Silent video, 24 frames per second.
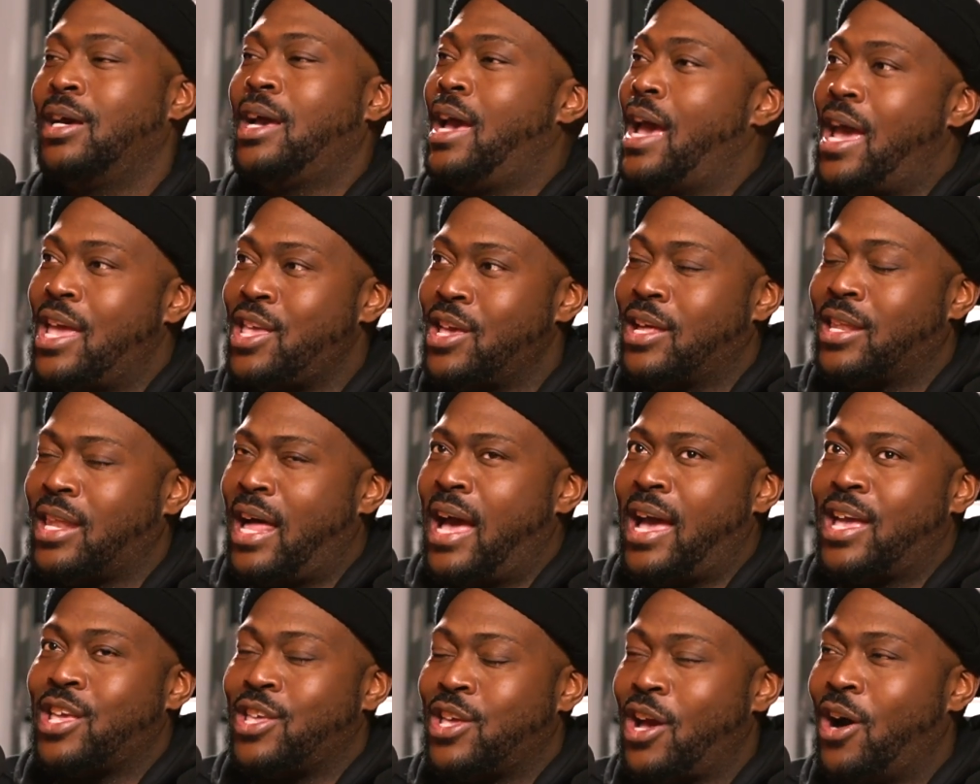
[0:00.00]
and you're
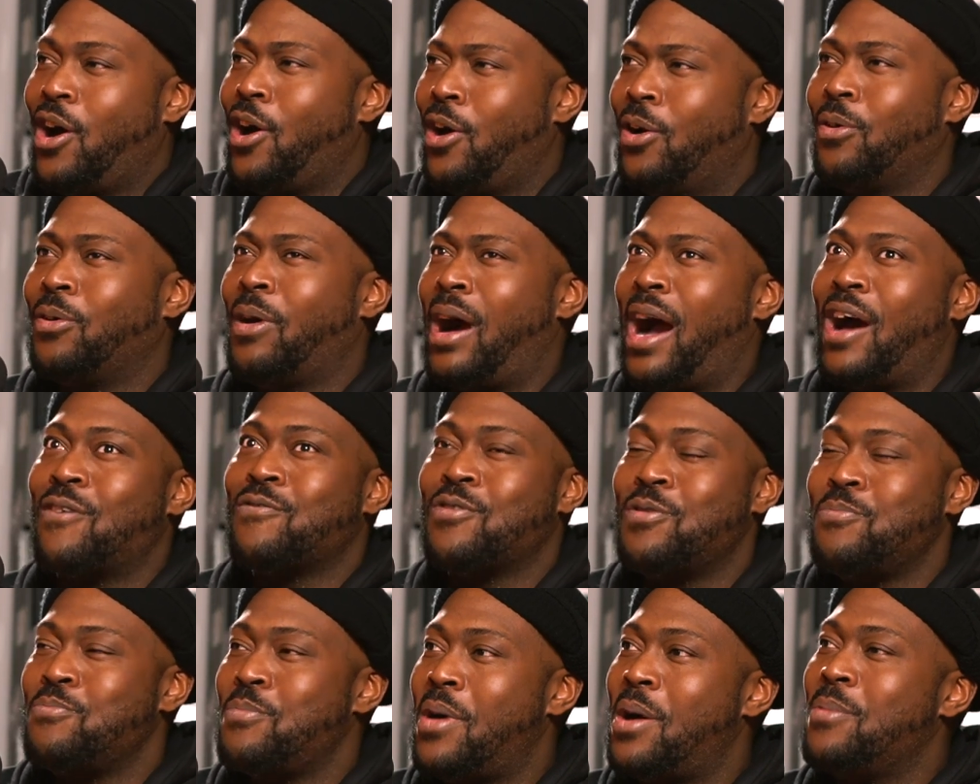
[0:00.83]
like, yo, I
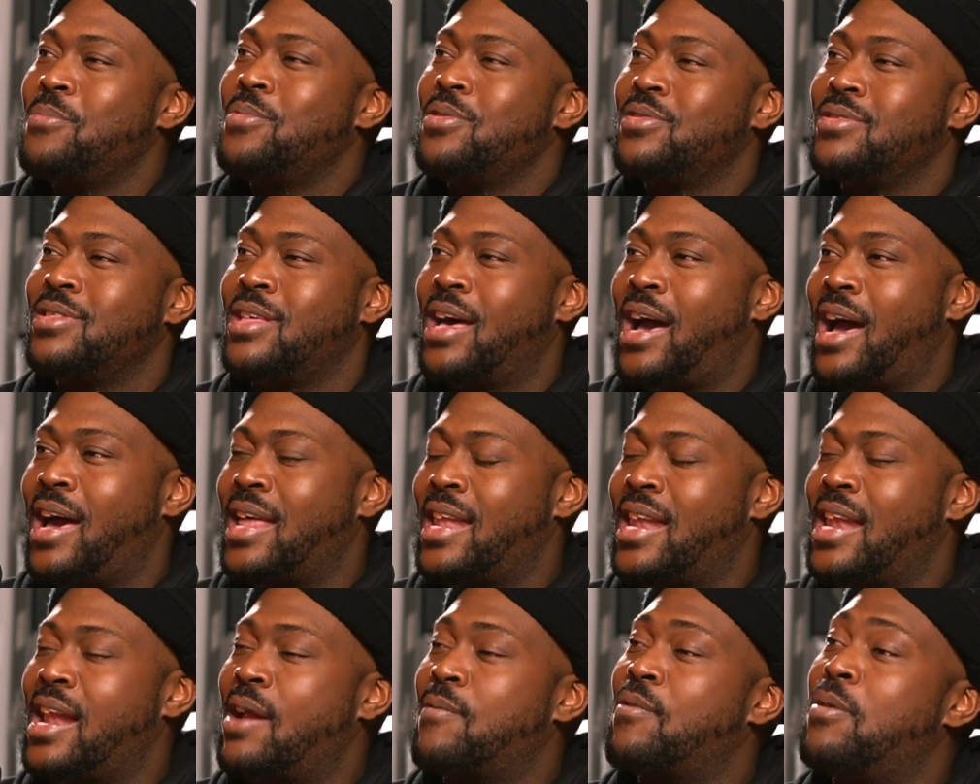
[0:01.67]
remember that,
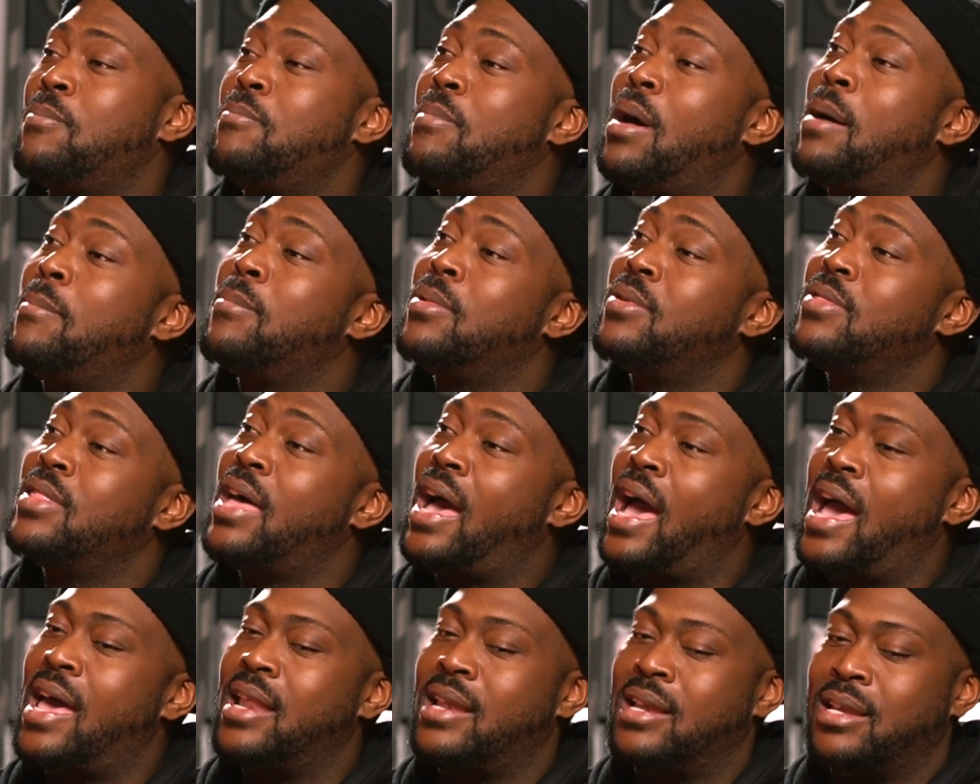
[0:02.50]
and I remember
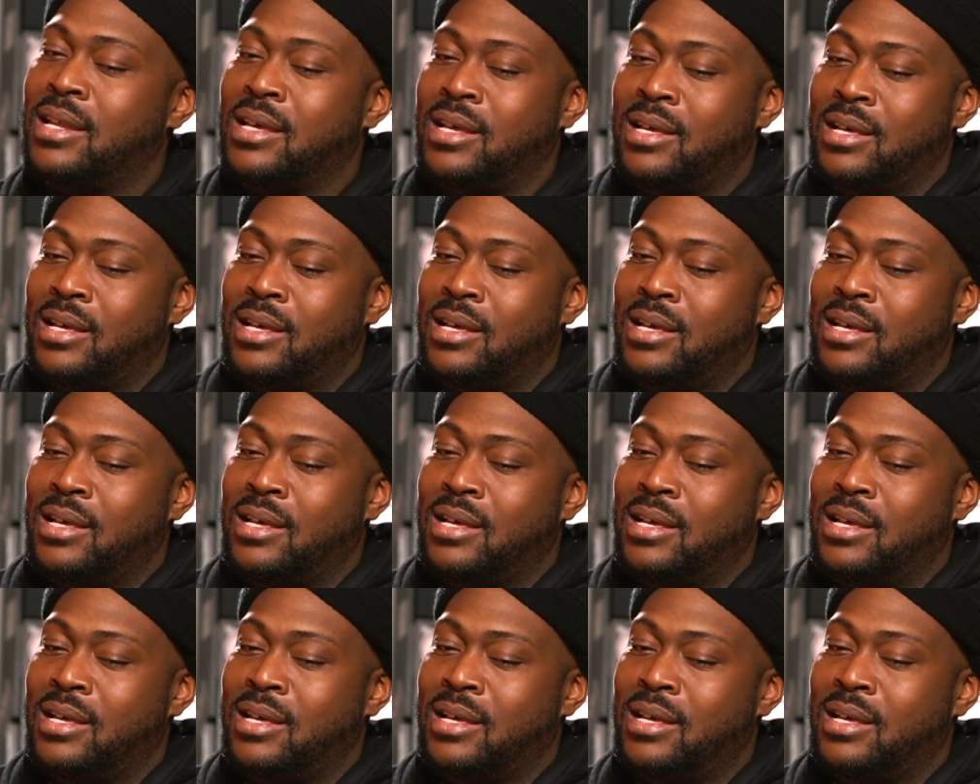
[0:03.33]
that